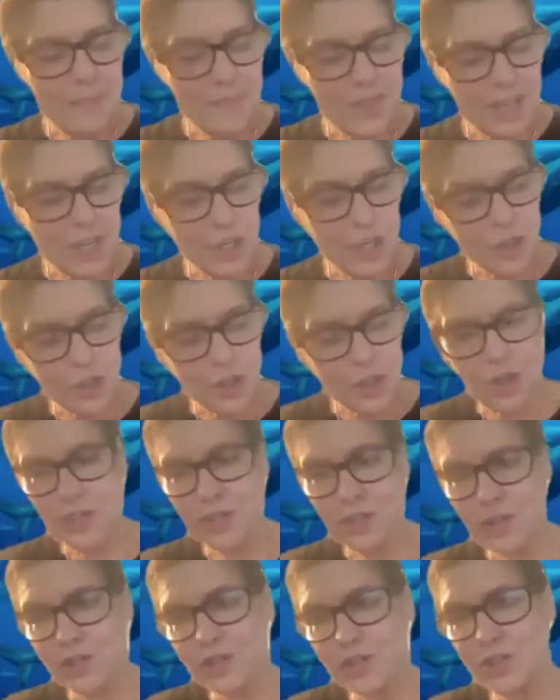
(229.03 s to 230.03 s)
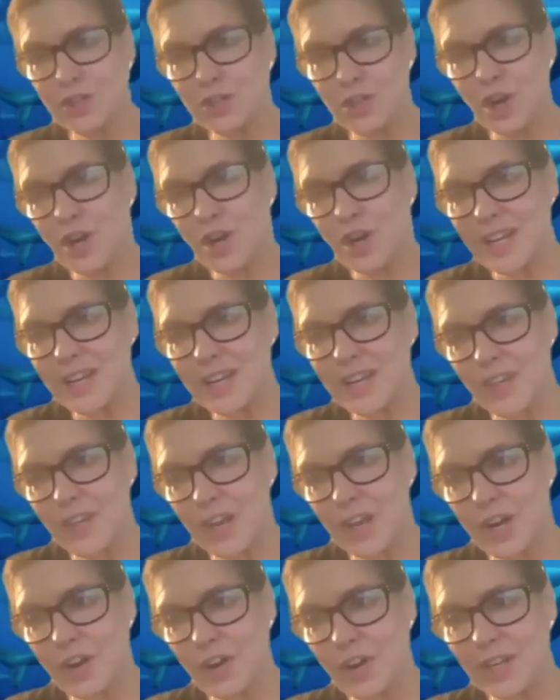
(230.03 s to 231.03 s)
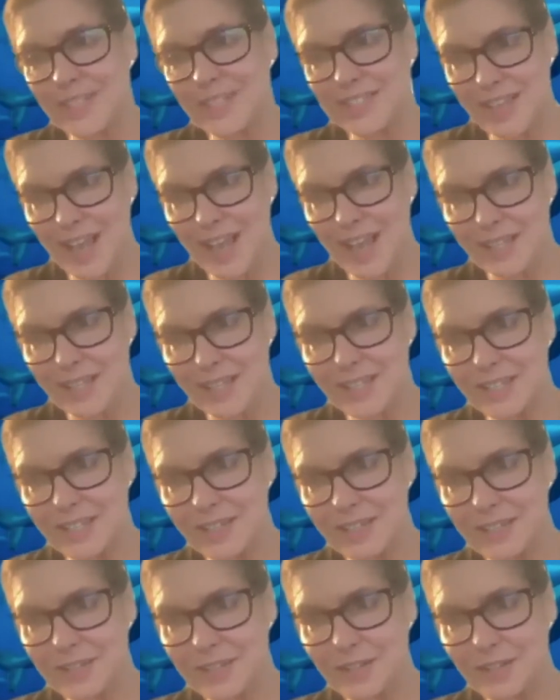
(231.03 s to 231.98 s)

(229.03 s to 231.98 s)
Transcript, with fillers: these sharks are starting their ascent